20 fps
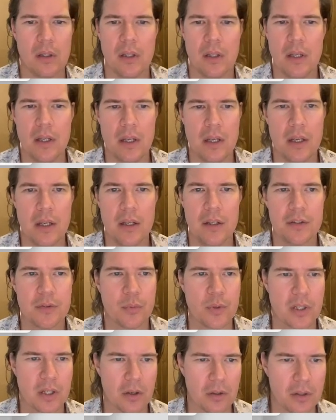is
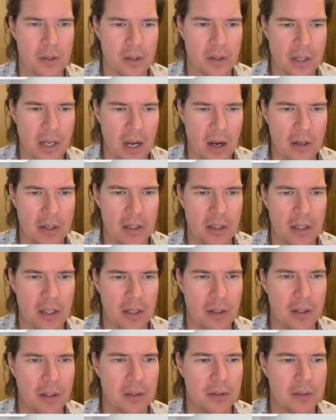we go to their
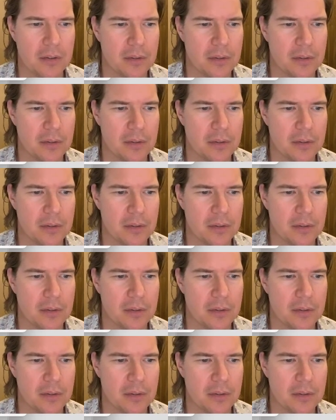calculator,